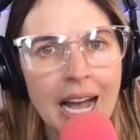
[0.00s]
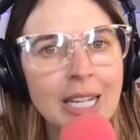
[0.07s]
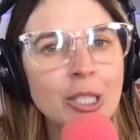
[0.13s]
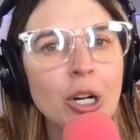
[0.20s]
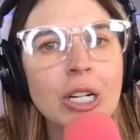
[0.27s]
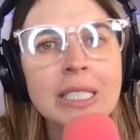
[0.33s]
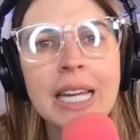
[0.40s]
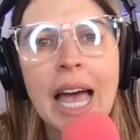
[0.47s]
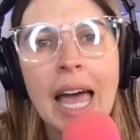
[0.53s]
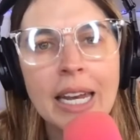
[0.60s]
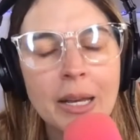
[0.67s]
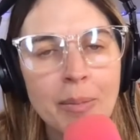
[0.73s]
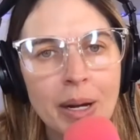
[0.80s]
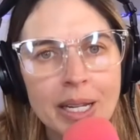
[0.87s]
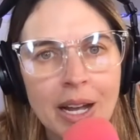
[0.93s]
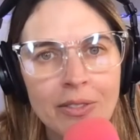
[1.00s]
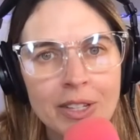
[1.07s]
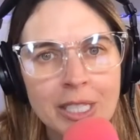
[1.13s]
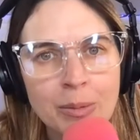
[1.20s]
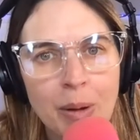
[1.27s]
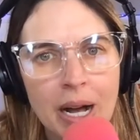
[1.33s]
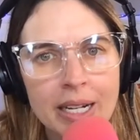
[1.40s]
I talk to anybody on
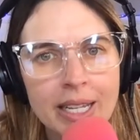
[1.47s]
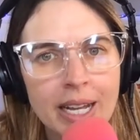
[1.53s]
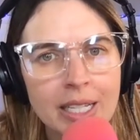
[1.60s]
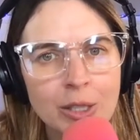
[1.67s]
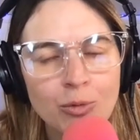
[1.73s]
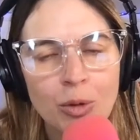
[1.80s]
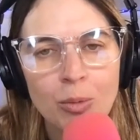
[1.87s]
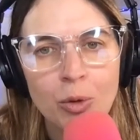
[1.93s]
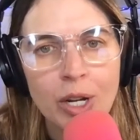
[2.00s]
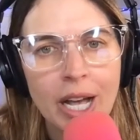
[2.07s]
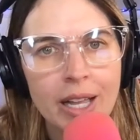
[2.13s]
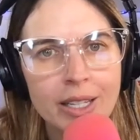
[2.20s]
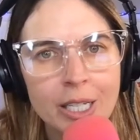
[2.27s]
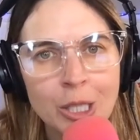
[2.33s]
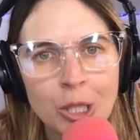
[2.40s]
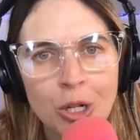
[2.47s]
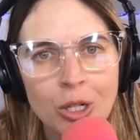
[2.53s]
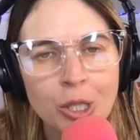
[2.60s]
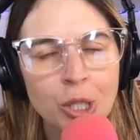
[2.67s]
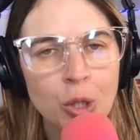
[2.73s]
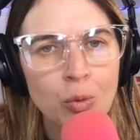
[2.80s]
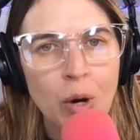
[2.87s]
this podcast from reality
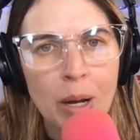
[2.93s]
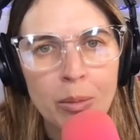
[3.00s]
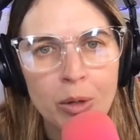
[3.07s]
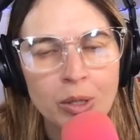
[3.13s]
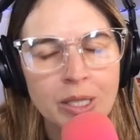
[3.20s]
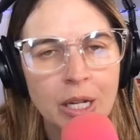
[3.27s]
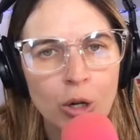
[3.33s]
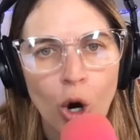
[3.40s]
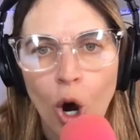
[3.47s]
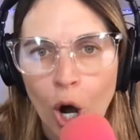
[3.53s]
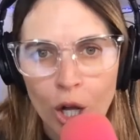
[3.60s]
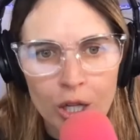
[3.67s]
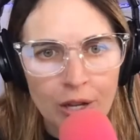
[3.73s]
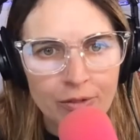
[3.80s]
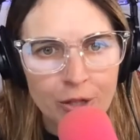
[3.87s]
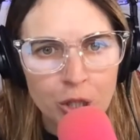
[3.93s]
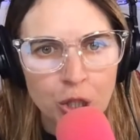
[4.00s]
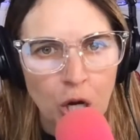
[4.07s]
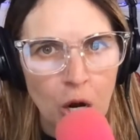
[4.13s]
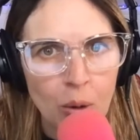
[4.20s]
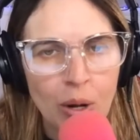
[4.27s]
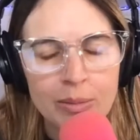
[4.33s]
stars to rebels. They're all on the
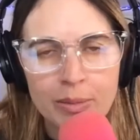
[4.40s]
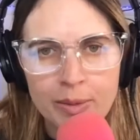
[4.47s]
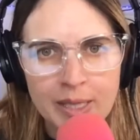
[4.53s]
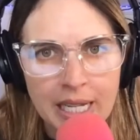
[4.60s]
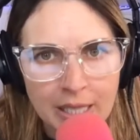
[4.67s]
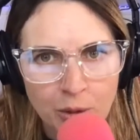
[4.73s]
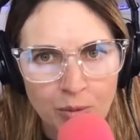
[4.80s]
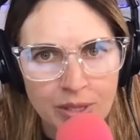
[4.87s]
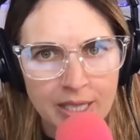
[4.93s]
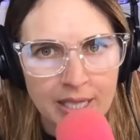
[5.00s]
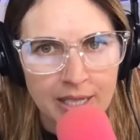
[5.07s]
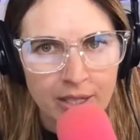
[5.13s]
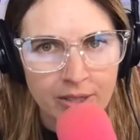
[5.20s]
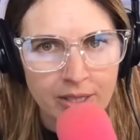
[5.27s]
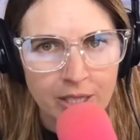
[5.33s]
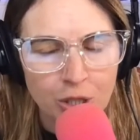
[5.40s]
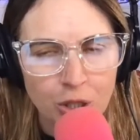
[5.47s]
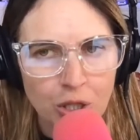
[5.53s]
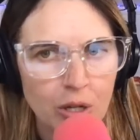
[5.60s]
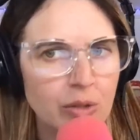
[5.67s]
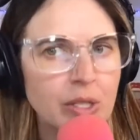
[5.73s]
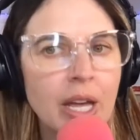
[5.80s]
show. I'm obsessed with TLC
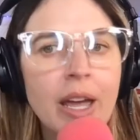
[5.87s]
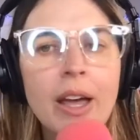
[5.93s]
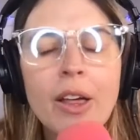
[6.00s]
shows.